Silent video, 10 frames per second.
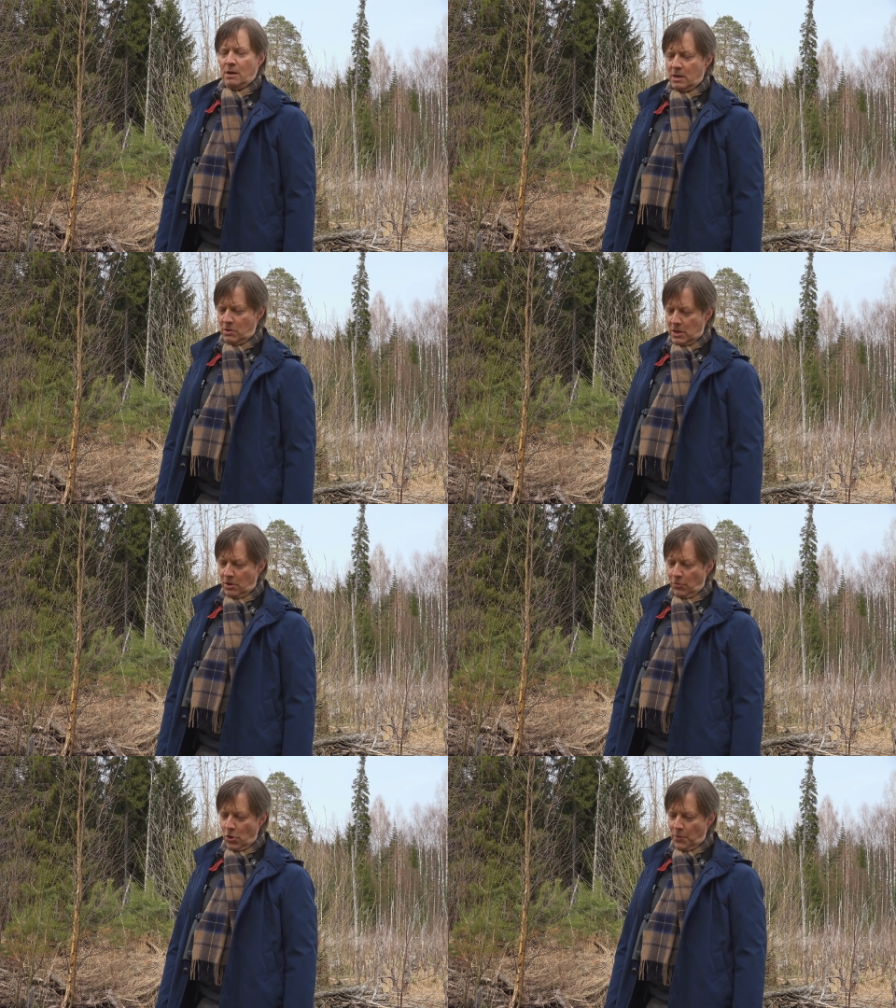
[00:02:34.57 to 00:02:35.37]
how,
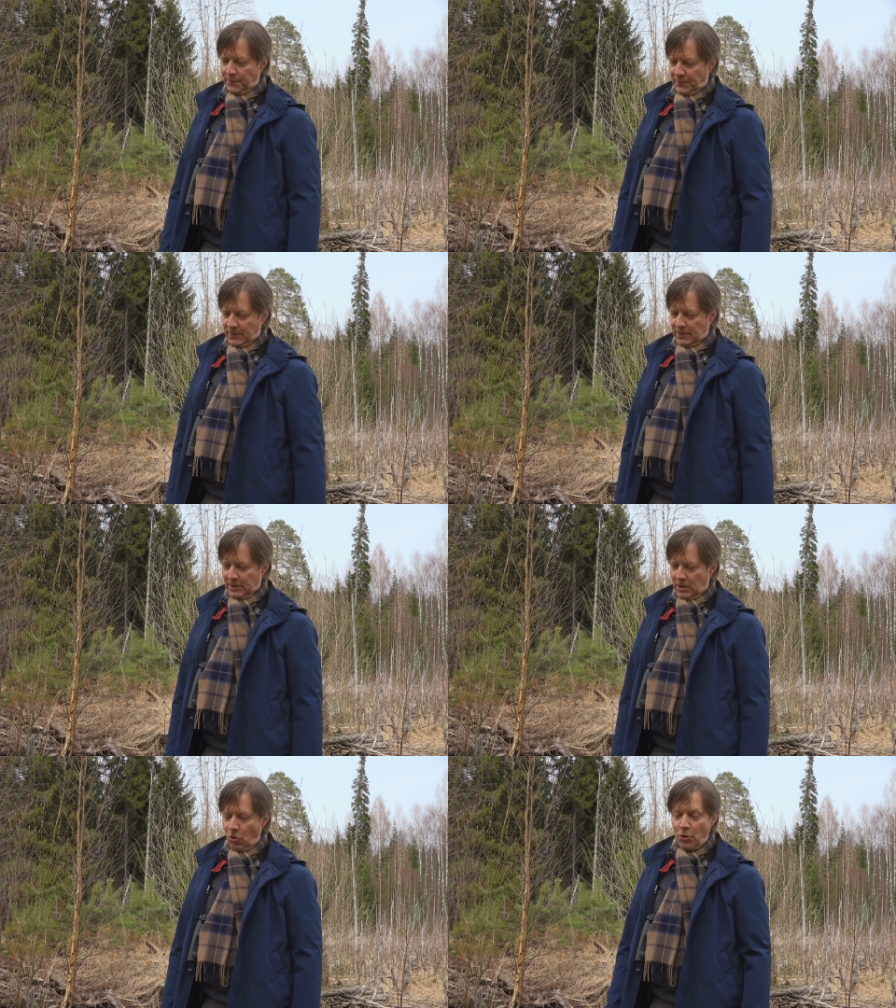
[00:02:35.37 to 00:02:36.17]
how the
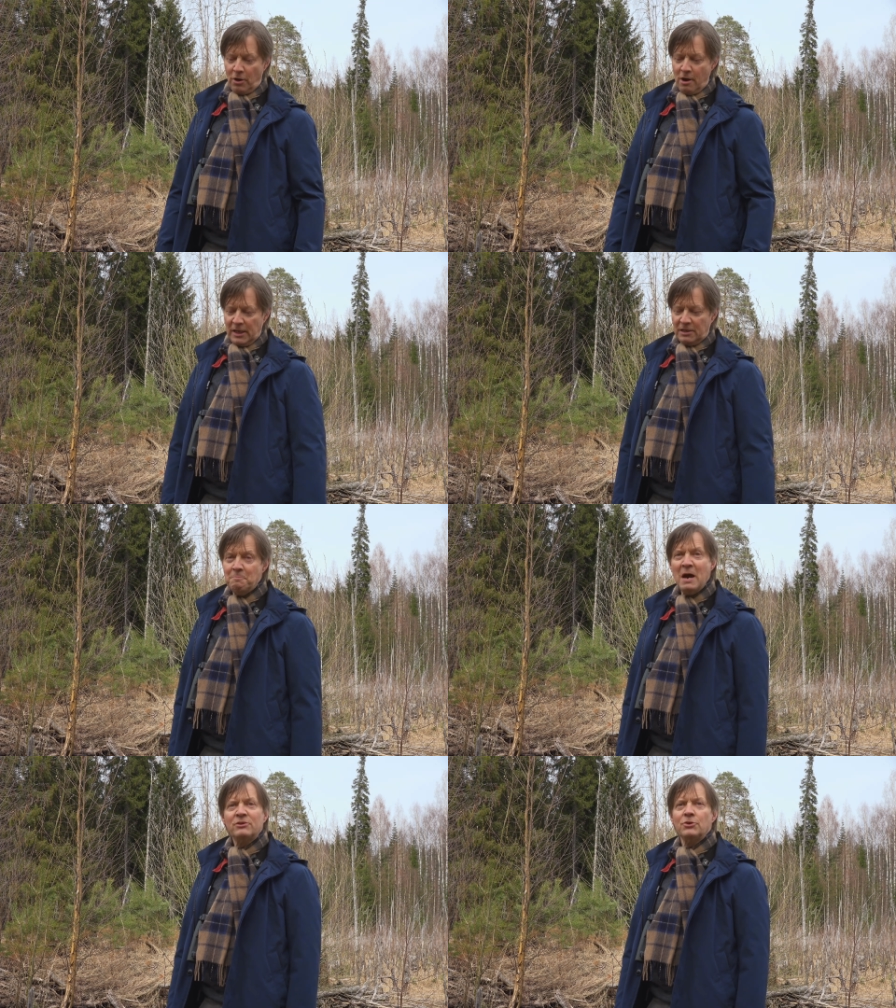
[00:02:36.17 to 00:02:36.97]
organic
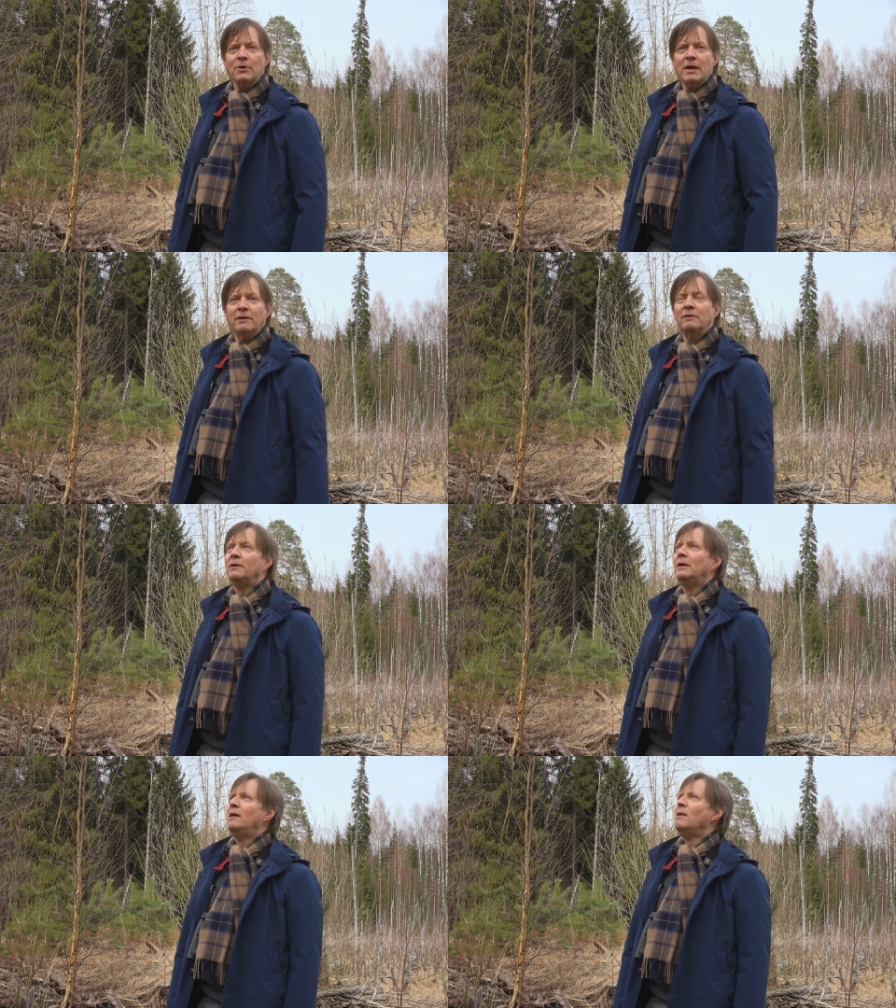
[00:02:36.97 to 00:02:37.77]
matter and
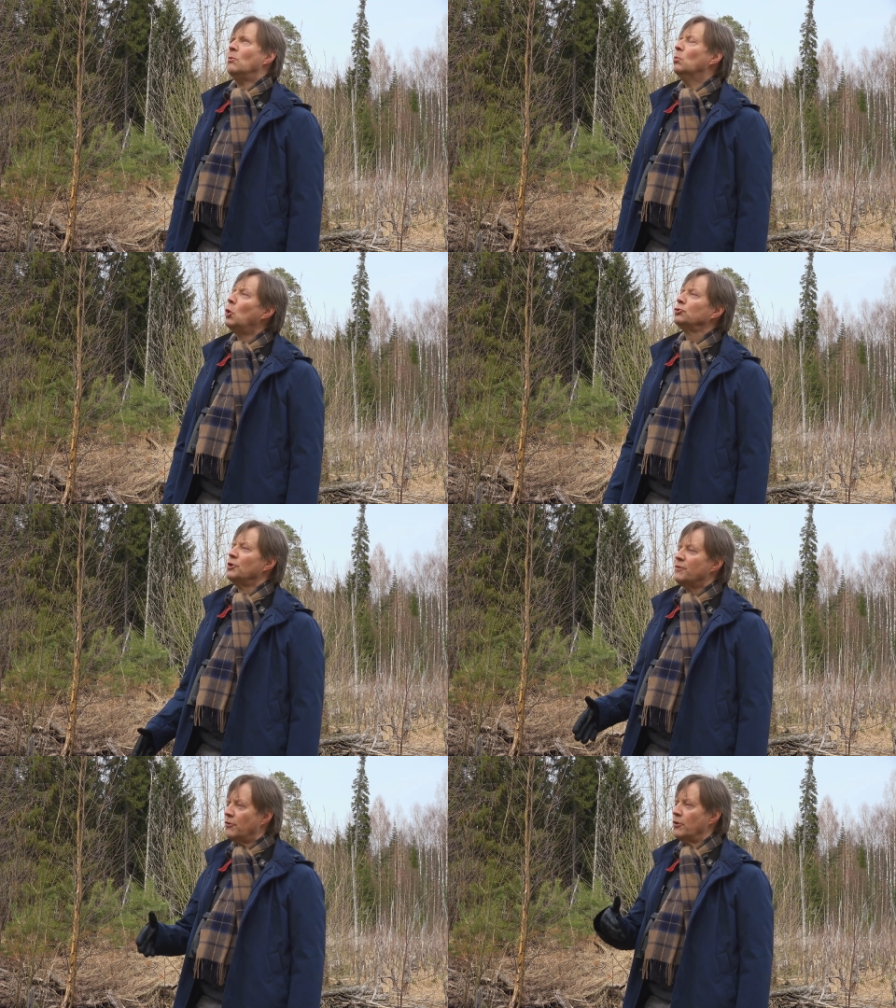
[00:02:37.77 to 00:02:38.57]

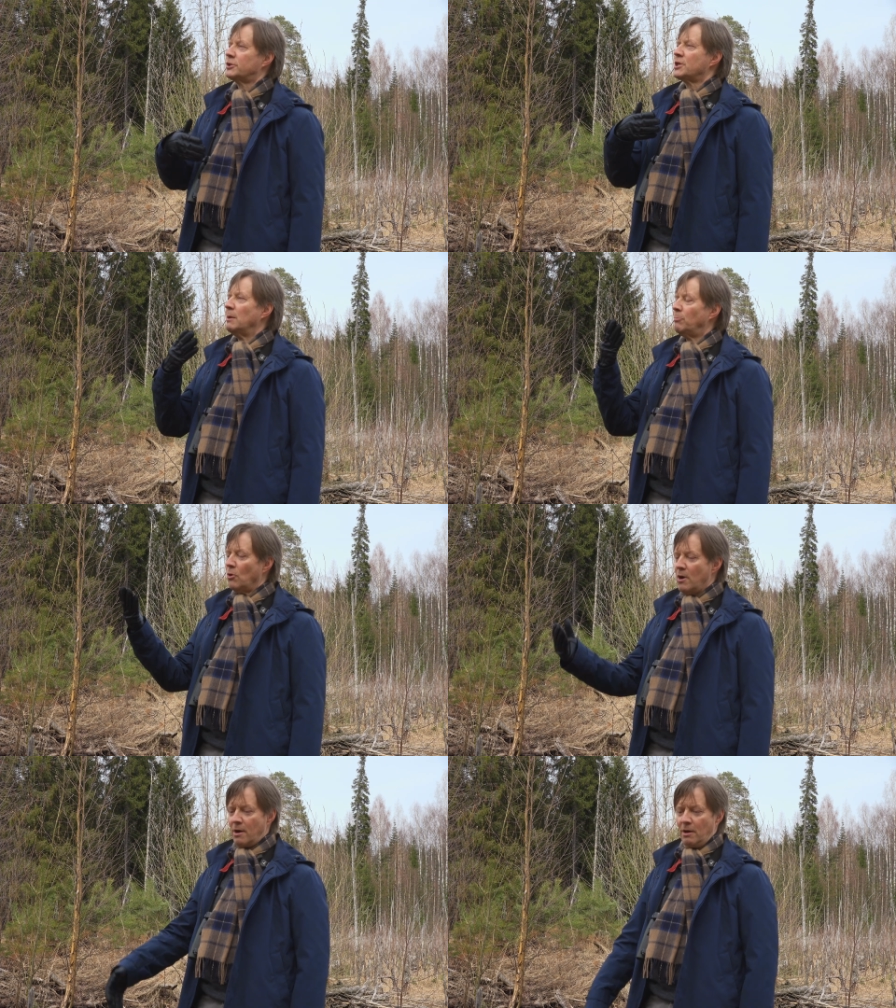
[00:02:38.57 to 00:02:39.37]
water, for example,
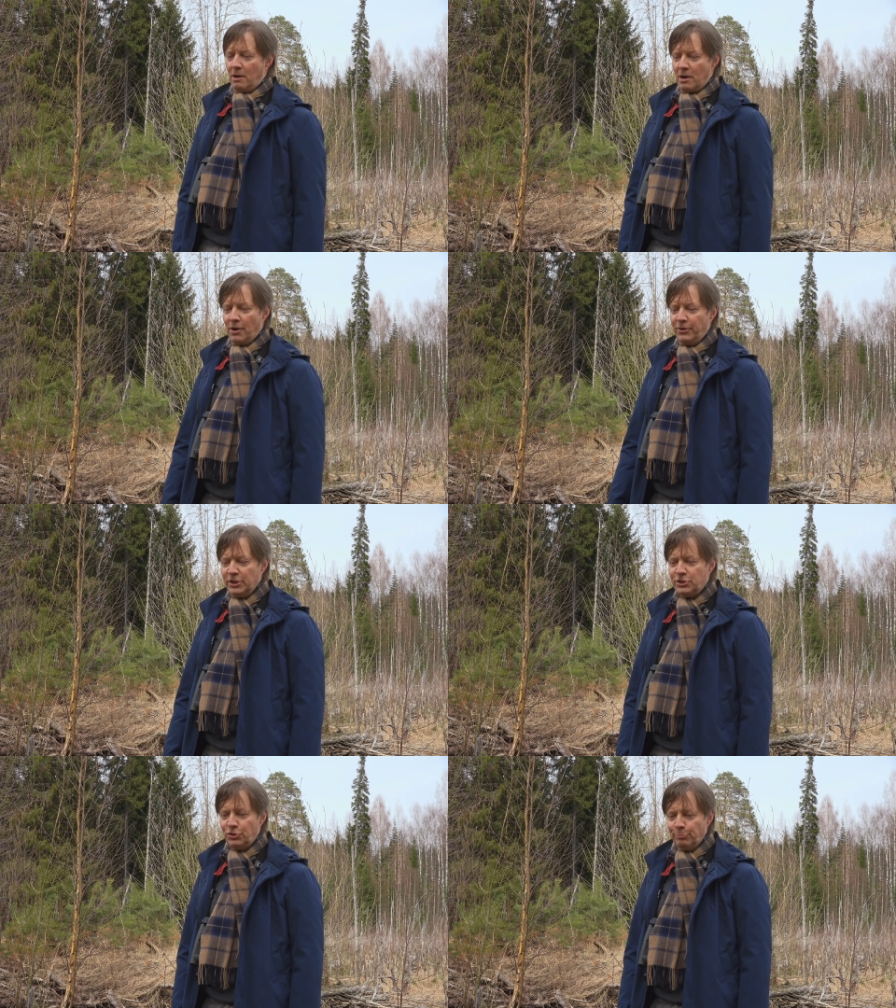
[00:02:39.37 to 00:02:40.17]
are, are
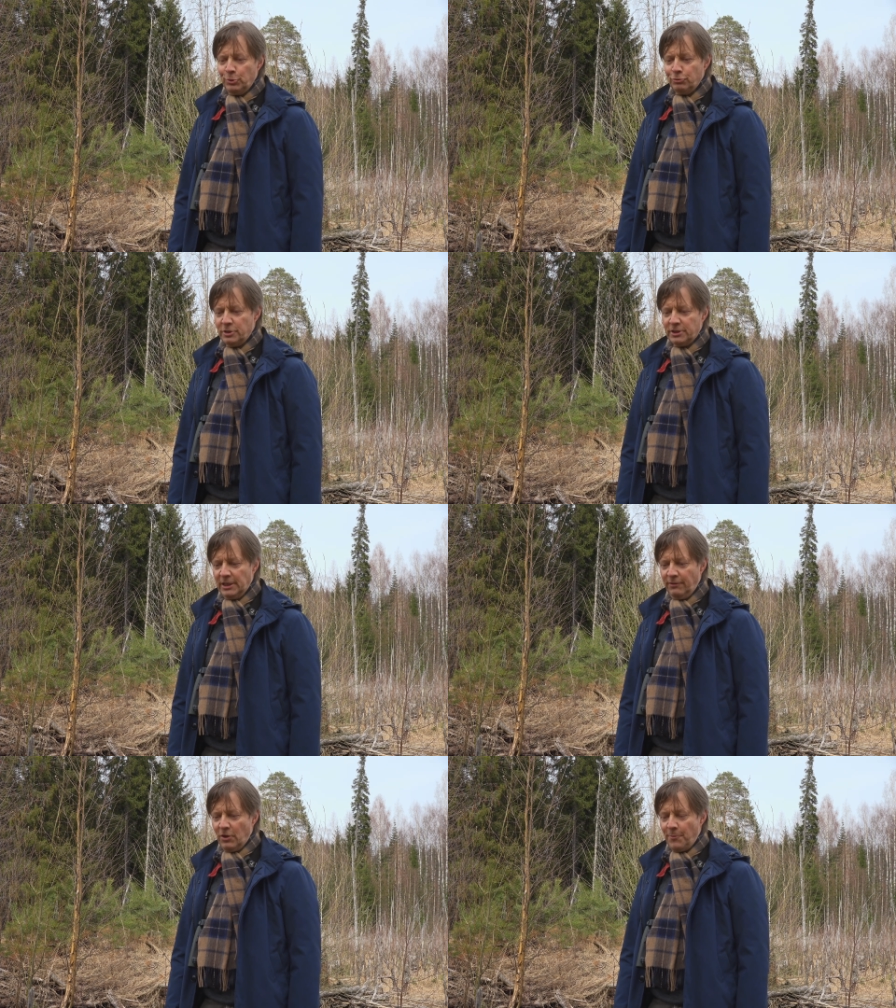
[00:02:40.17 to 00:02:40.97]
distributed
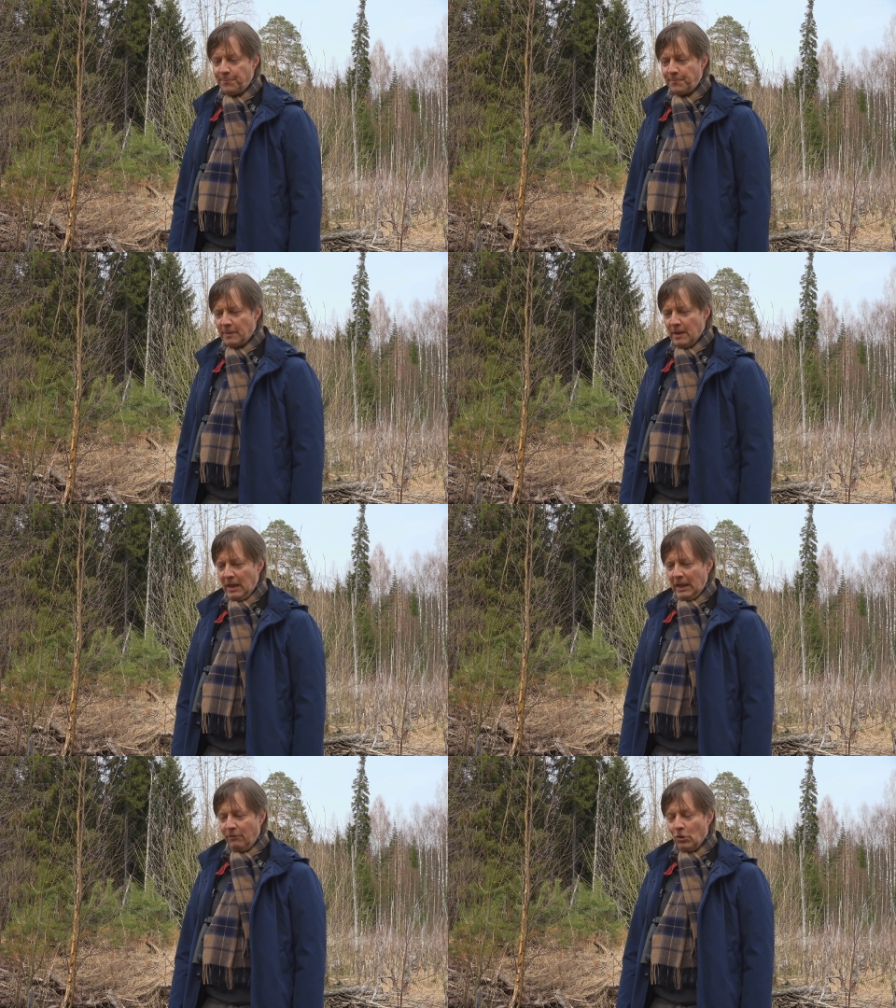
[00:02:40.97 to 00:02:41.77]
in the
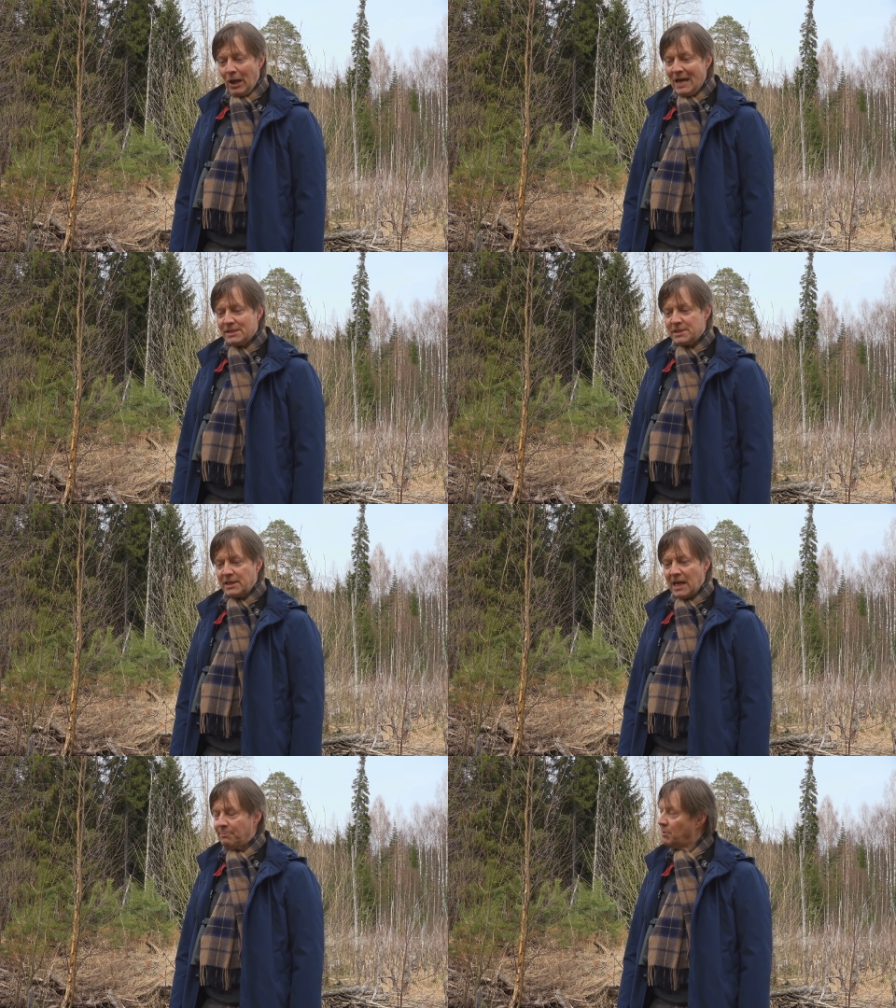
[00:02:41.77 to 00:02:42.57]
in the
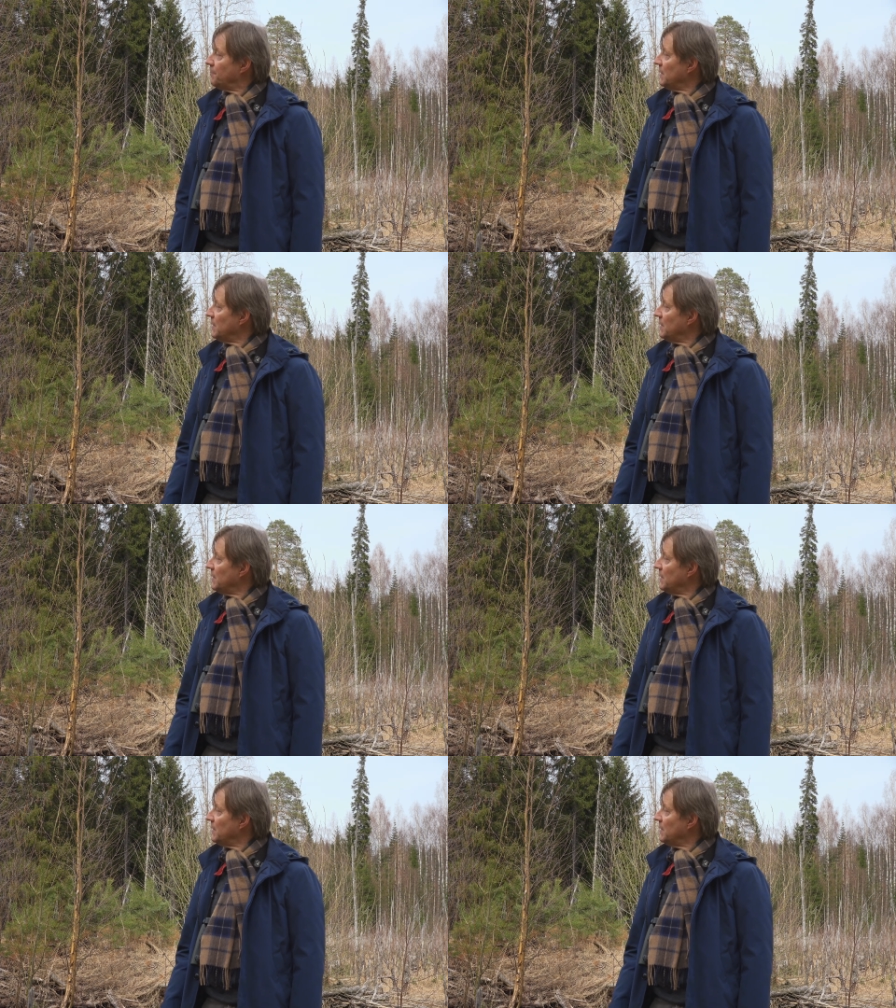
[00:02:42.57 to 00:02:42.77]
landscape,